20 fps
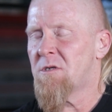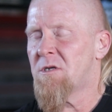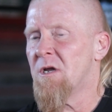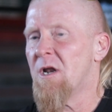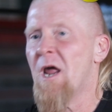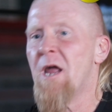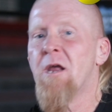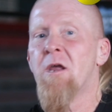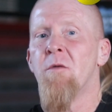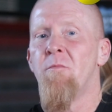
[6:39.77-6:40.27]

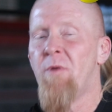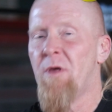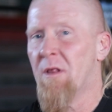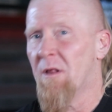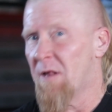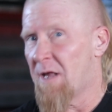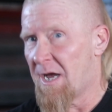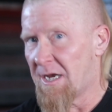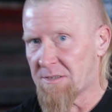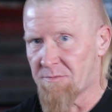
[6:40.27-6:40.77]
tonight could be
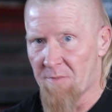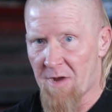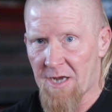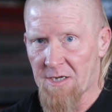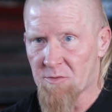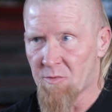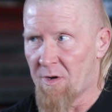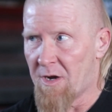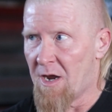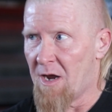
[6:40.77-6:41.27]
the last
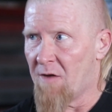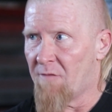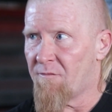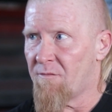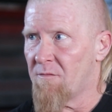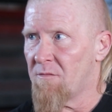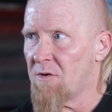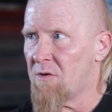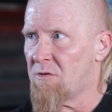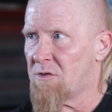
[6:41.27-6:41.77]
match we have.
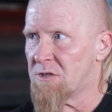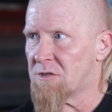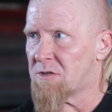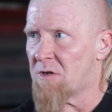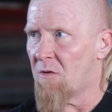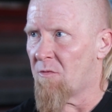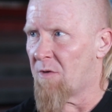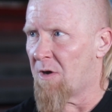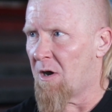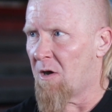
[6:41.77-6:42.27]
You just don't